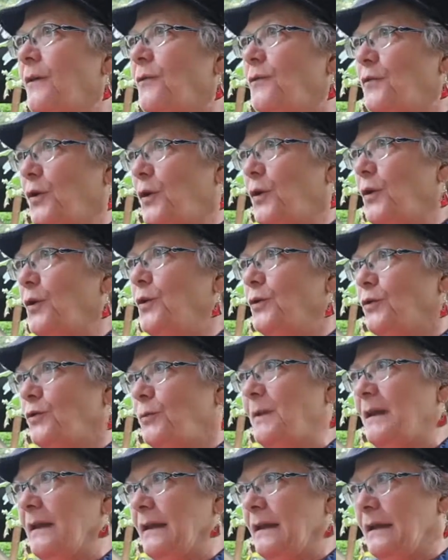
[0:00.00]
for her to
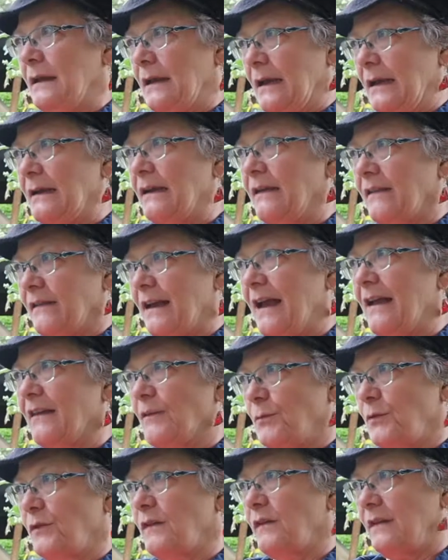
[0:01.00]
be in this class
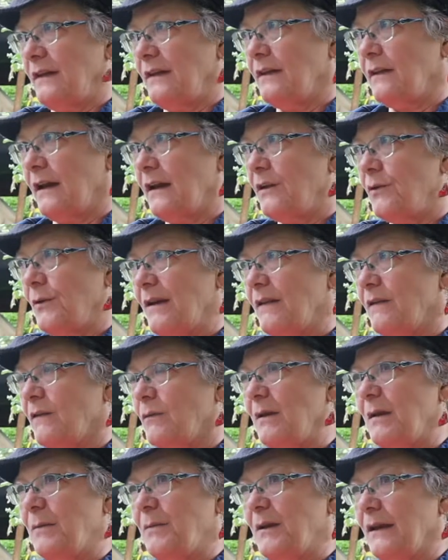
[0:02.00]
versus in grade
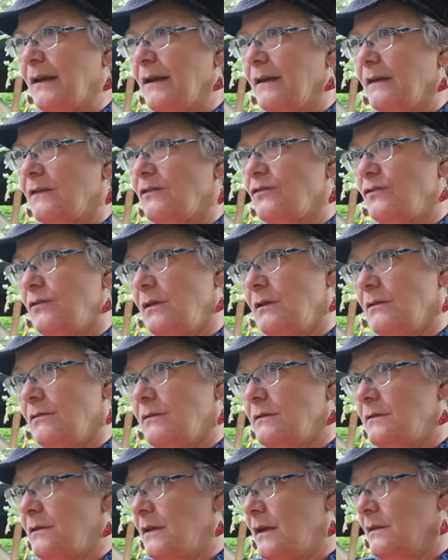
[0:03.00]
3, because she
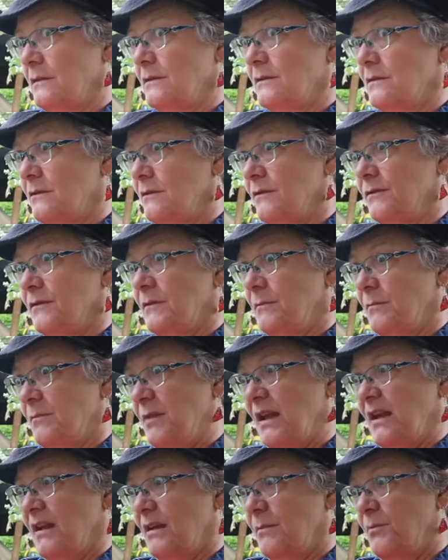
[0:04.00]
knows the answer of the
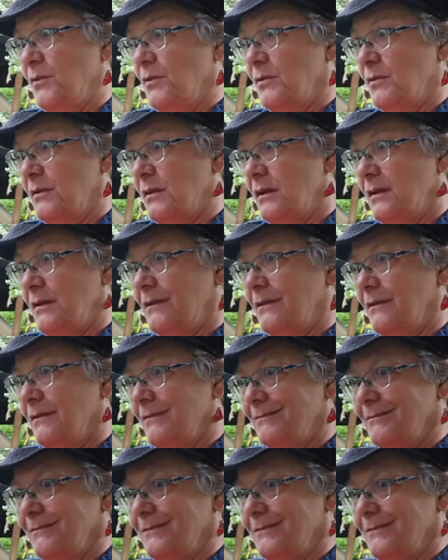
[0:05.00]
back book there, and